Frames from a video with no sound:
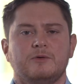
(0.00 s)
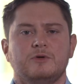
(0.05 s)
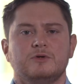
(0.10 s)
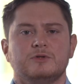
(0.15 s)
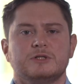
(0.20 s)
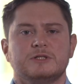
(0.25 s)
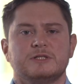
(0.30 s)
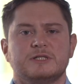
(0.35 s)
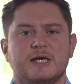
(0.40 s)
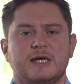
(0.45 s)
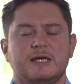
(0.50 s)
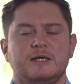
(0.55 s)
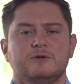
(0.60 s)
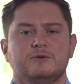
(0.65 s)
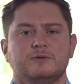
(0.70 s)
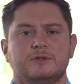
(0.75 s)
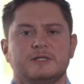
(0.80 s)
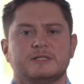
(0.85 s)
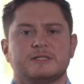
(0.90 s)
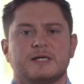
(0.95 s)
you to take
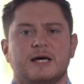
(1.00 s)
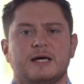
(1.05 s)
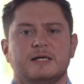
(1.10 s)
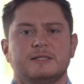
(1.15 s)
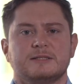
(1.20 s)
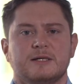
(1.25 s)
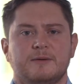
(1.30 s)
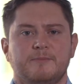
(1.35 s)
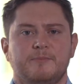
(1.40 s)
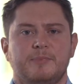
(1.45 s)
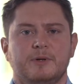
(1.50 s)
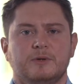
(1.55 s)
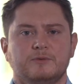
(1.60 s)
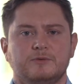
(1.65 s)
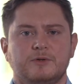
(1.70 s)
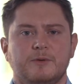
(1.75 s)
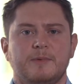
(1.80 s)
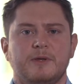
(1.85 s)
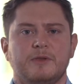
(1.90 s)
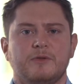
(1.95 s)
your designs and build
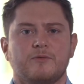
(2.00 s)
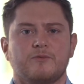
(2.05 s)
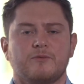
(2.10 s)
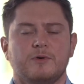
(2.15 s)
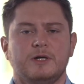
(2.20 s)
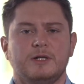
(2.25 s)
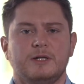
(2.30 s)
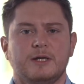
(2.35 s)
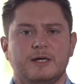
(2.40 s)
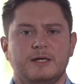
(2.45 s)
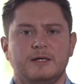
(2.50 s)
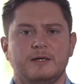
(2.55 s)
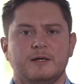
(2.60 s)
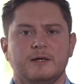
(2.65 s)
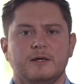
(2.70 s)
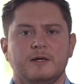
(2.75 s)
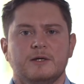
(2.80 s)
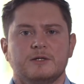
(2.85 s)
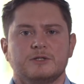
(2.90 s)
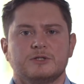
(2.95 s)
them in 3D.
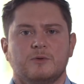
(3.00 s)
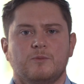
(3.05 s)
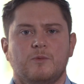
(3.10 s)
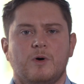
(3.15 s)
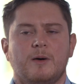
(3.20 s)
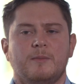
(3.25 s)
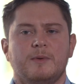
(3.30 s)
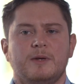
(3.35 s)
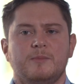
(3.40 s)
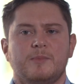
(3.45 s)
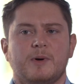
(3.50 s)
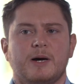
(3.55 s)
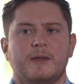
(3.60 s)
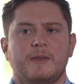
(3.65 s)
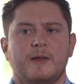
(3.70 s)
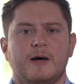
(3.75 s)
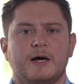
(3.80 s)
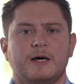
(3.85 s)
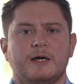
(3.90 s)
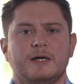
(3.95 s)
So what I mean by
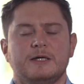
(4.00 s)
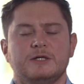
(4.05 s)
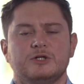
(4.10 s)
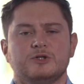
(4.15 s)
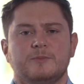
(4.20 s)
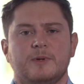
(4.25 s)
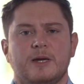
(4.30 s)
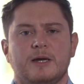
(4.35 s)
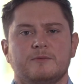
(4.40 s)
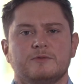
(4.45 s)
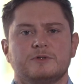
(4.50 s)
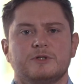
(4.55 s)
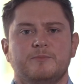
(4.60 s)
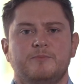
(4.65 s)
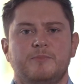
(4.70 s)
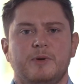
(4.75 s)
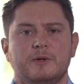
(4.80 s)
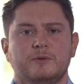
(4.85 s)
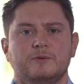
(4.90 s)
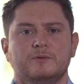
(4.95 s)
that is you'll be able to
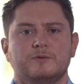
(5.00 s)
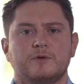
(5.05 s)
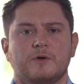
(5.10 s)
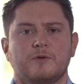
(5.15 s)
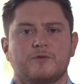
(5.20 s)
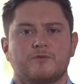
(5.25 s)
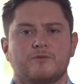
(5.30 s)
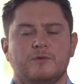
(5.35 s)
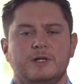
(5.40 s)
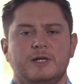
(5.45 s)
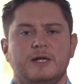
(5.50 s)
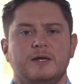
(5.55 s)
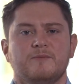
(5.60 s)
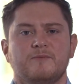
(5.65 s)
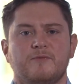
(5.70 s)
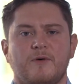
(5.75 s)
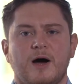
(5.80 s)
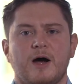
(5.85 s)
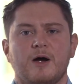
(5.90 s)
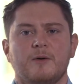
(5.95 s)
build 3D
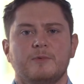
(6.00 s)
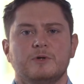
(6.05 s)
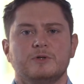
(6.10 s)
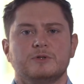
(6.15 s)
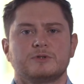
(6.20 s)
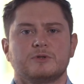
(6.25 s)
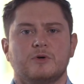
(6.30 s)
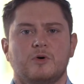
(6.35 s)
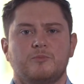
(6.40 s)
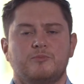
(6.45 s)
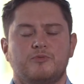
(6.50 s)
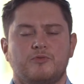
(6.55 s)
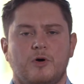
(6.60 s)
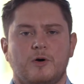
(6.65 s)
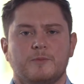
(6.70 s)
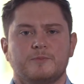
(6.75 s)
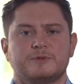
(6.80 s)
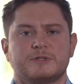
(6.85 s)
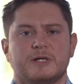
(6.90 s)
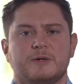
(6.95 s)
environments or
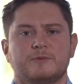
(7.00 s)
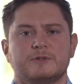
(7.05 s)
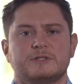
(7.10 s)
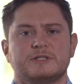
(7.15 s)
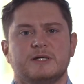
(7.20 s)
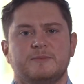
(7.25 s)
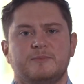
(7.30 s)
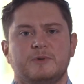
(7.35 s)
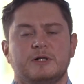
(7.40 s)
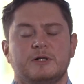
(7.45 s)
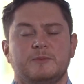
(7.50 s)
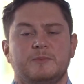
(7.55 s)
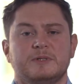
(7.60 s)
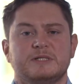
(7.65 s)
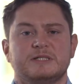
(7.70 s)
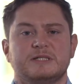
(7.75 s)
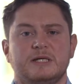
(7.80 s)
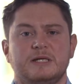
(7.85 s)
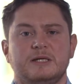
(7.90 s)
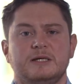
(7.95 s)
props that would typically be
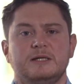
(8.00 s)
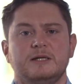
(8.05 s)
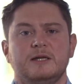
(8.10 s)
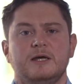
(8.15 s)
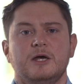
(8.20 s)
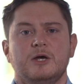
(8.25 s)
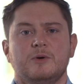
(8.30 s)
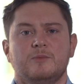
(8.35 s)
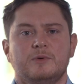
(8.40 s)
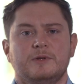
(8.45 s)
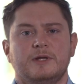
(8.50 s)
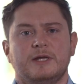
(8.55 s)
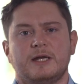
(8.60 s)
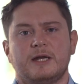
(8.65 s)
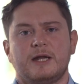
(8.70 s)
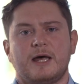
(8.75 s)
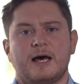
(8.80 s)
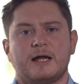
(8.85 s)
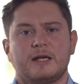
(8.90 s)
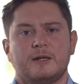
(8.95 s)
seen within
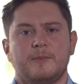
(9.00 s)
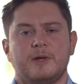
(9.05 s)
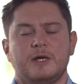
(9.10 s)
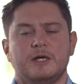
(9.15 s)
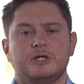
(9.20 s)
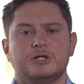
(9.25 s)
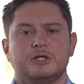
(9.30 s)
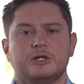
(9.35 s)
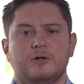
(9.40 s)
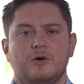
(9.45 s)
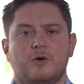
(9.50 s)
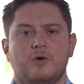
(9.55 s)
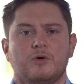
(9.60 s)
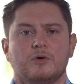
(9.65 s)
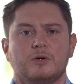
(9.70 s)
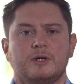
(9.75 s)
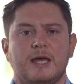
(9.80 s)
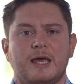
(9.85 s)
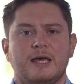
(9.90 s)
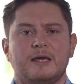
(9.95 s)
an animation
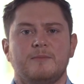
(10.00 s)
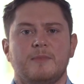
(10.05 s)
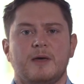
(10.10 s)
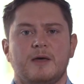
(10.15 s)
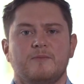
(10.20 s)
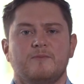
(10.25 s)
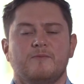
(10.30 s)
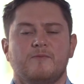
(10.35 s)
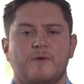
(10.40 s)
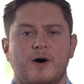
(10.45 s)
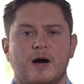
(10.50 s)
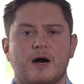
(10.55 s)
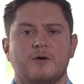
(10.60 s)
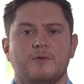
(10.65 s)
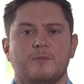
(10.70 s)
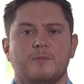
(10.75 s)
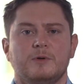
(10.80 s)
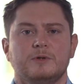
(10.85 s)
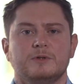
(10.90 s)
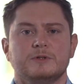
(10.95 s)
or game
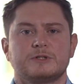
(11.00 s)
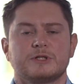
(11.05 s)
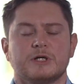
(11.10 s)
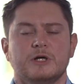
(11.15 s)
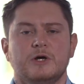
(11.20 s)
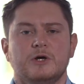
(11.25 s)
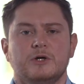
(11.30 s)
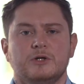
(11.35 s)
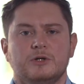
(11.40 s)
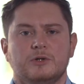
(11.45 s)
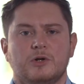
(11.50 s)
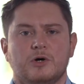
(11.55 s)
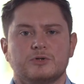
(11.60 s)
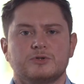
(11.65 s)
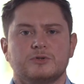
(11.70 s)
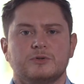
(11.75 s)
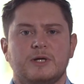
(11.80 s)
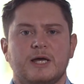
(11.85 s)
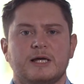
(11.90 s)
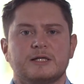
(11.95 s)
environment. You'll
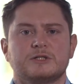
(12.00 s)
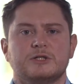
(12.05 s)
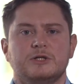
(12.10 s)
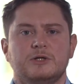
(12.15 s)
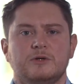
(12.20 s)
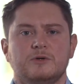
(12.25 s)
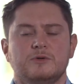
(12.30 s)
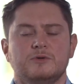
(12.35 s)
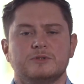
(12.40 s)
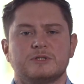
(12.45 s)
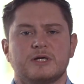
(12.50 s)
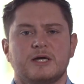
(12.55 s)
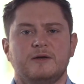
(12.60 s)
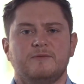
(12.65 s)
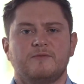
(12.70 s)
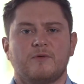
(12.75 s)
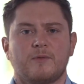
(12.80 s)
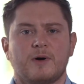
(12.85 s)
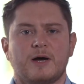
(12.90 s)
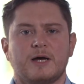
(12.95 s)
also get to use a
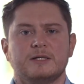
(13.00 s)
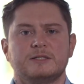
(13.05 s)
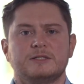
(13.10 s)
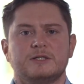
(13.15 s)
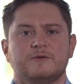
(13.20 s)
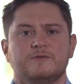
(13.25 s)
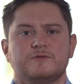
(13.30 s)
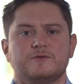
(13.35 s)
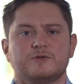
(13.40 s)
variety of